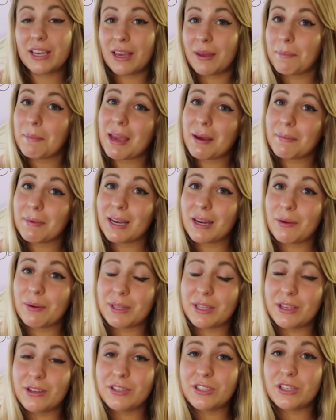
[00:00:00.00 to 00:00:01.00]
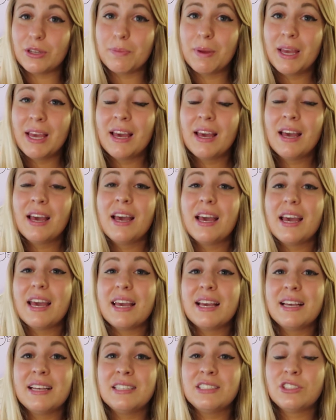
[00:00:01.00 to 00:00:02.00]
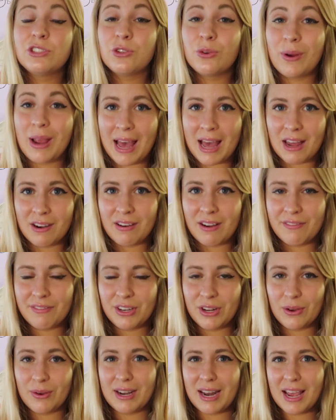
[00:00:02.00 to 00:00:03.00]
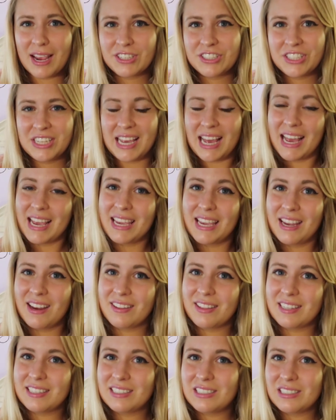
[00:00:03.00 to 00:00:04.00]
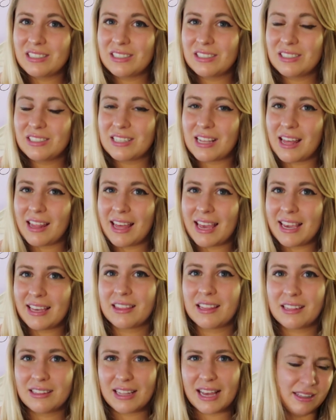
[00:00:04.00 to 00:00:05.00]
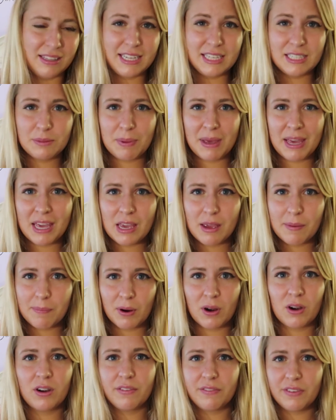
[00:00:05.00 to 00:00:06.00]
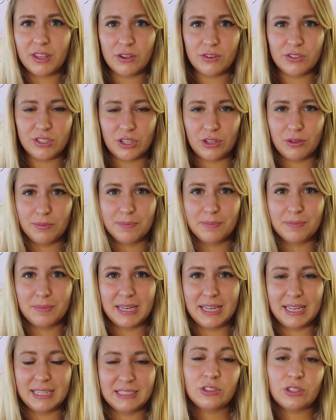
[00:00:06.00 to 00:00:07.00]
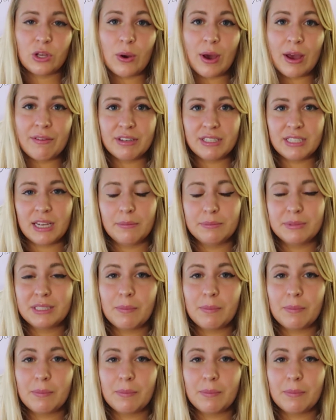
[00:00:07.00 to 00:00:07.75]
you can make money with YouTube is through ad revenue, and actually I hear this is like the least paying part of YouTube. So every time